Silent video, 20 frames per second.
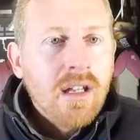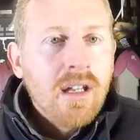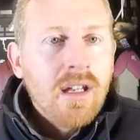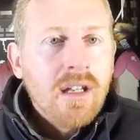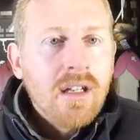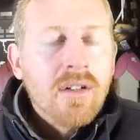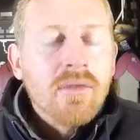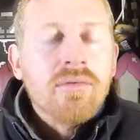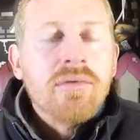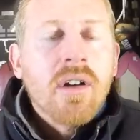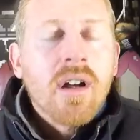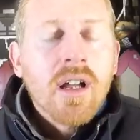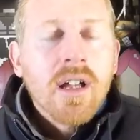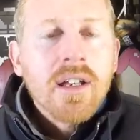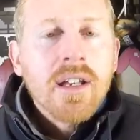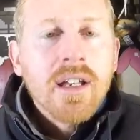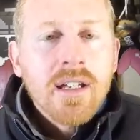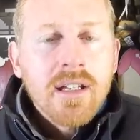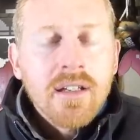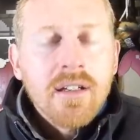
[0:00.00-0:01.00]
You're
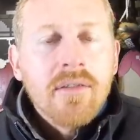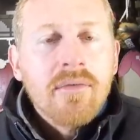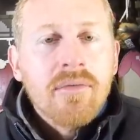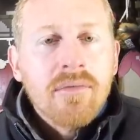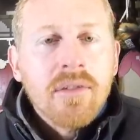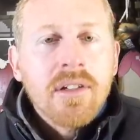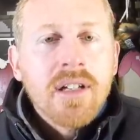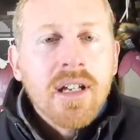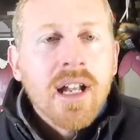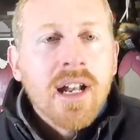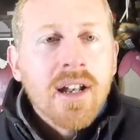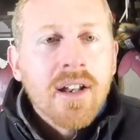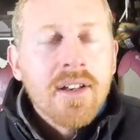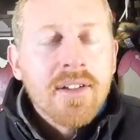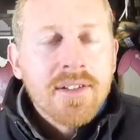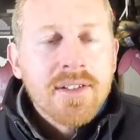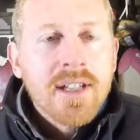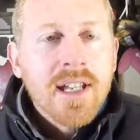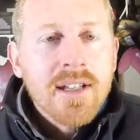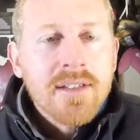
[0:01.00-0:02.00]
riding. You gotta
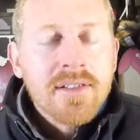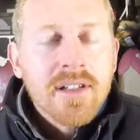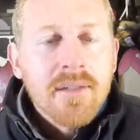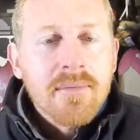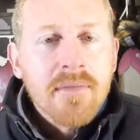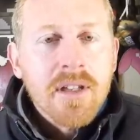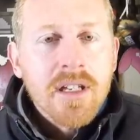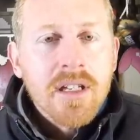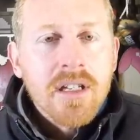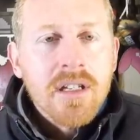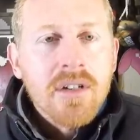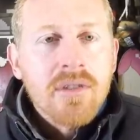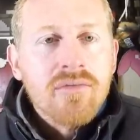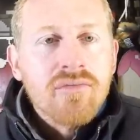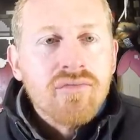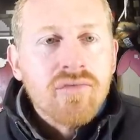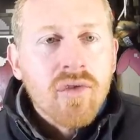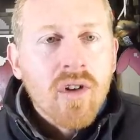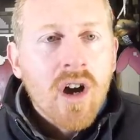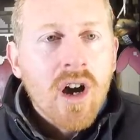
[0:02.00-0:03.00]
understand something. You're
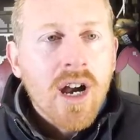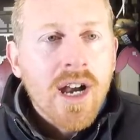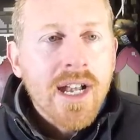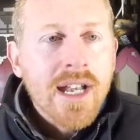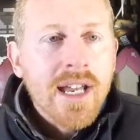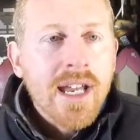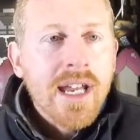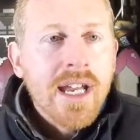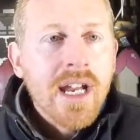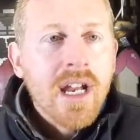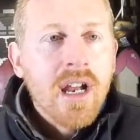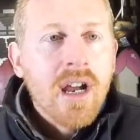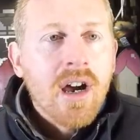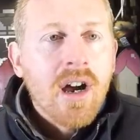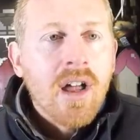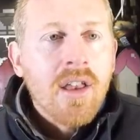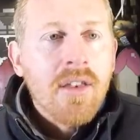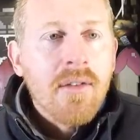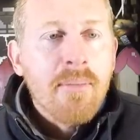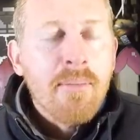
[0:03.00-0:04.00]
riding
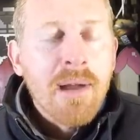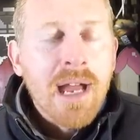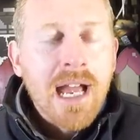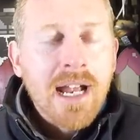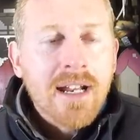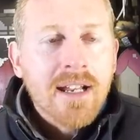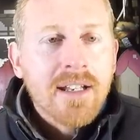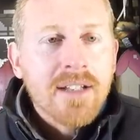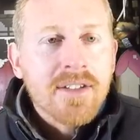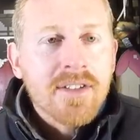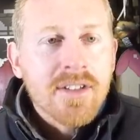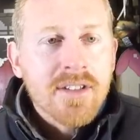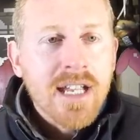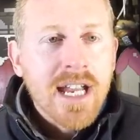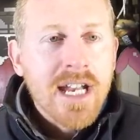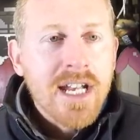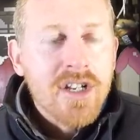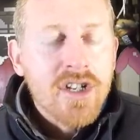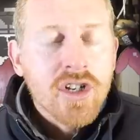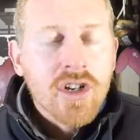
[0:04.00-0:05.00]
on the back of the
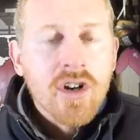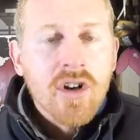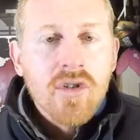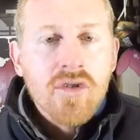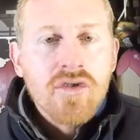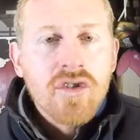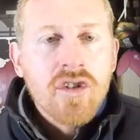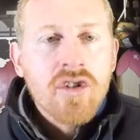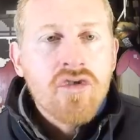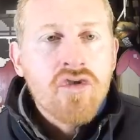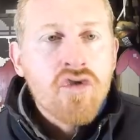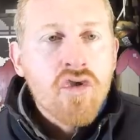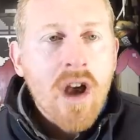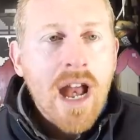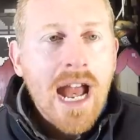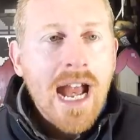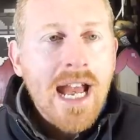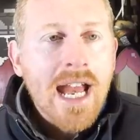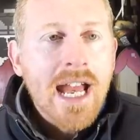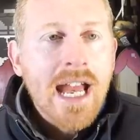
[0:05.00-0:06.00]
stagecoach,
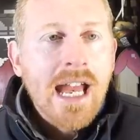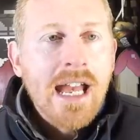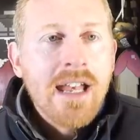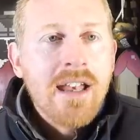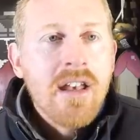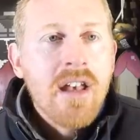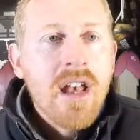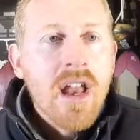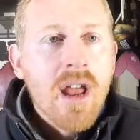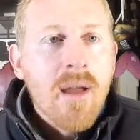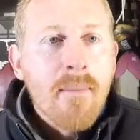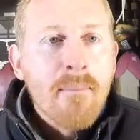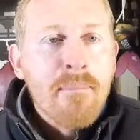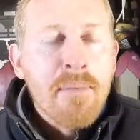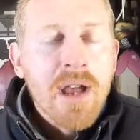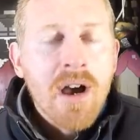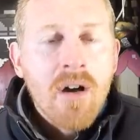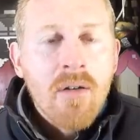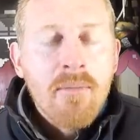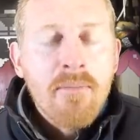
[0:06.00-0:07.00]
cracking
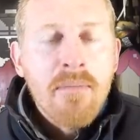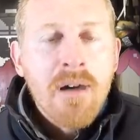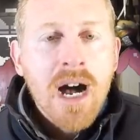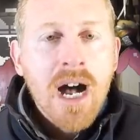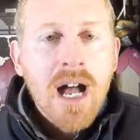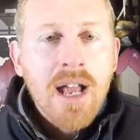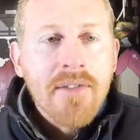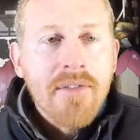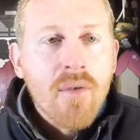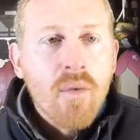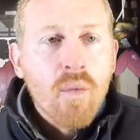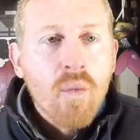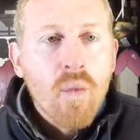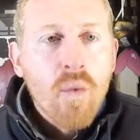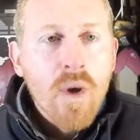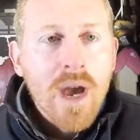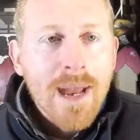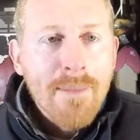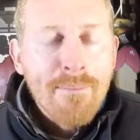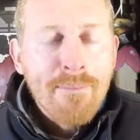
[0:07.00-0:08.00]
Belmont
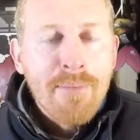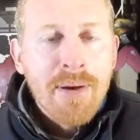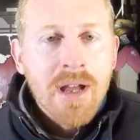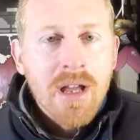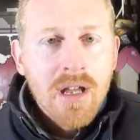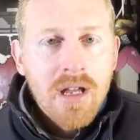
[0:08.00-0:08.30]
whip,